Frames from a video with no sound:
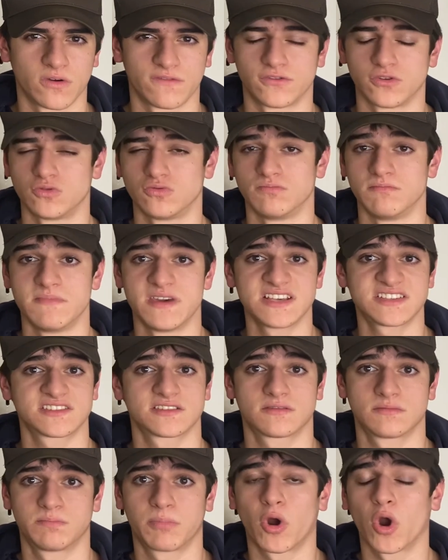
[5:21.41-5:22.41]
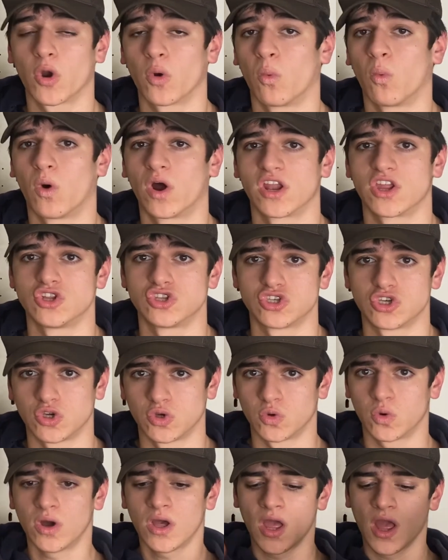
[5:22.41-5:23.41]
If you missed part one and
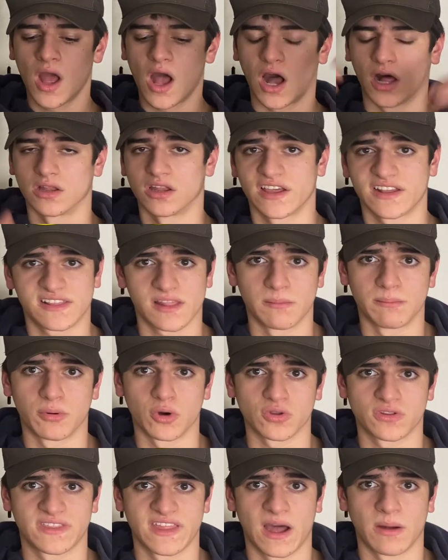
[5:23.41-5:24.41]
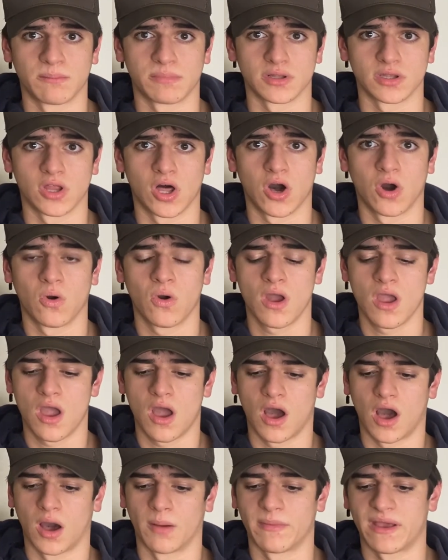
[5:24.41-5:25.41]
two, I'll link them both down below.
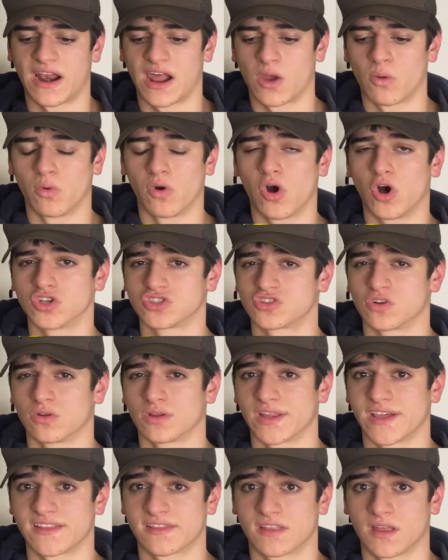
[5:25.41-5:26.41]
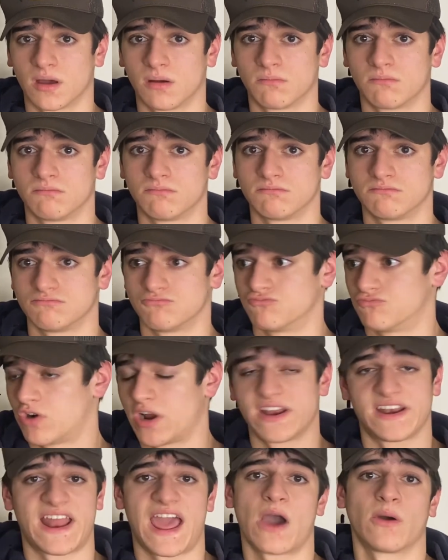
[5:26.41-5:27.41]
And I will also link them
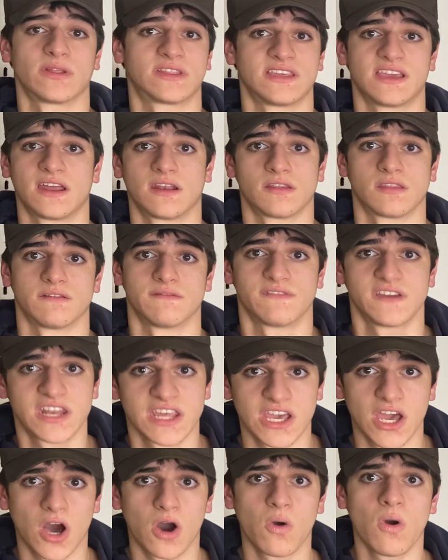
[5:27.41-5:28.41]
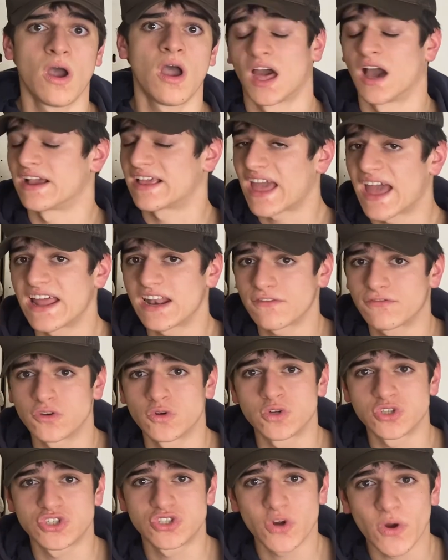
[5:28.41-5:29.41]
right now at the end of the video. Again, if
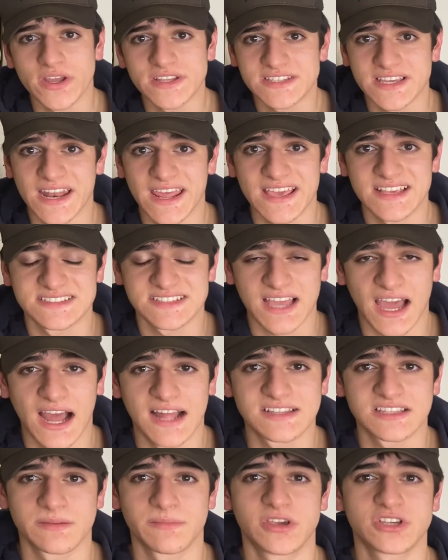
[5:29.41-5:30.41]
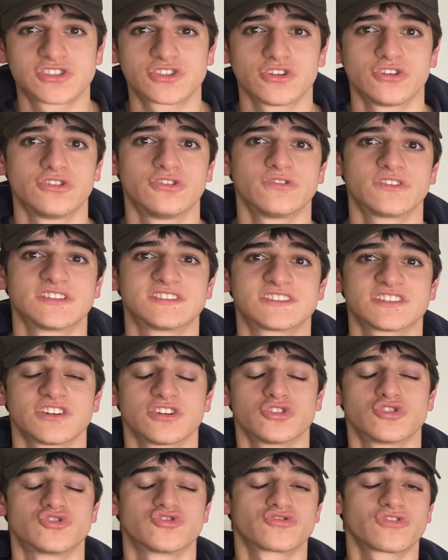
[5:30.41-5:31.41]
you enjoyed today's content, make sure you do
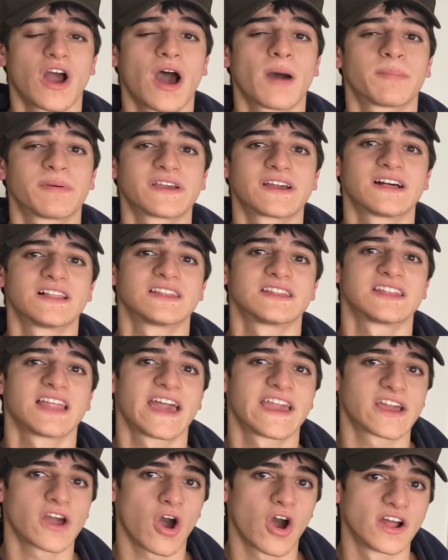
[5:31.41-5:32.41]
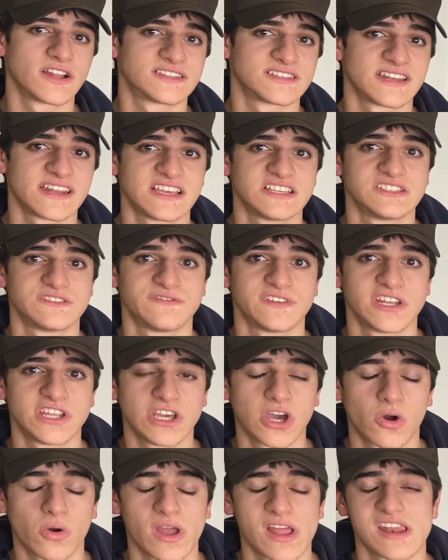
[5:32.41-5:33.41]
consider dropping a like on today's
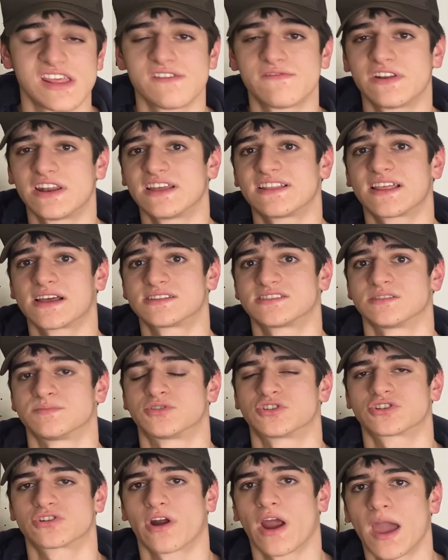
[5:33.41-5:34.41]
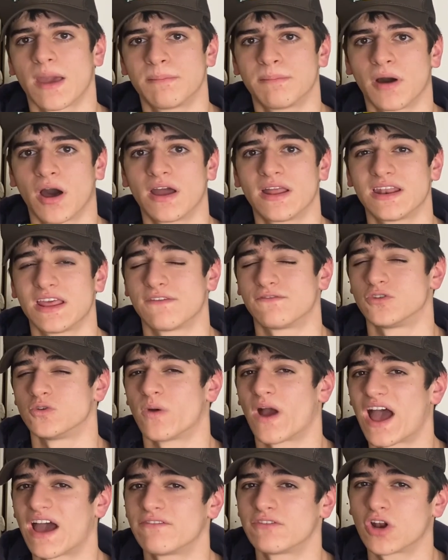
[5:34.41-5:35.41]
video and even hit that subscribe button if you
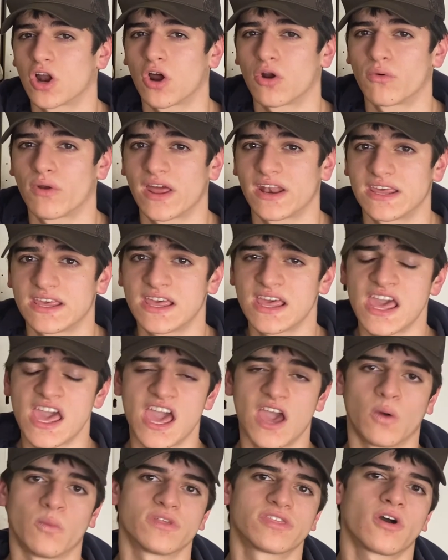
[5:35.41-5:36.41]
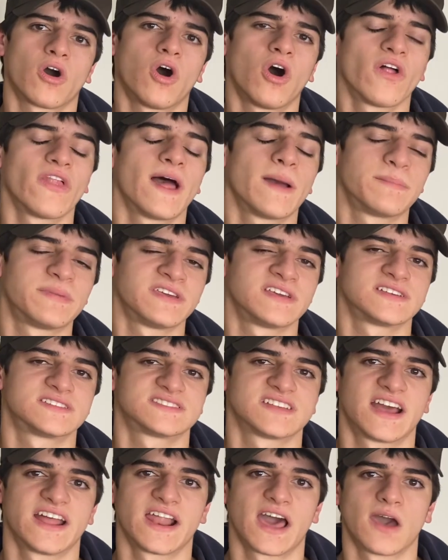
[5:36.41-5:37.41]
haven't already. And with all that being
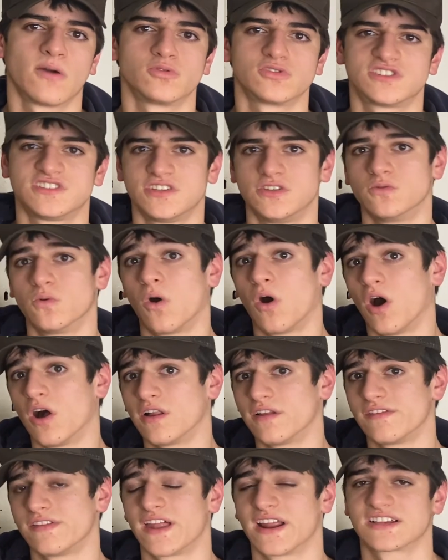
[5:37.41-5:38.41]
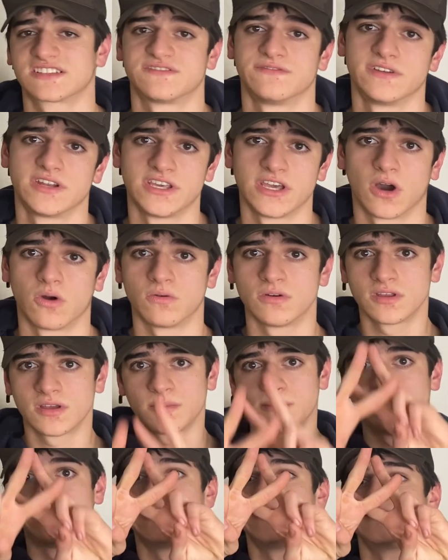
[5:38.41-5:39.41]
said, I will see you all in the next video.
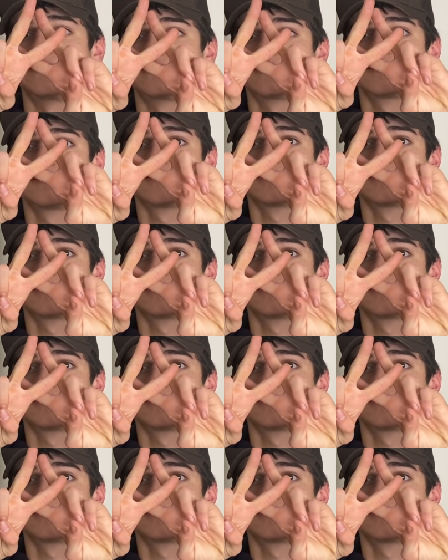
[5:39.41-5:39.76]
Peace.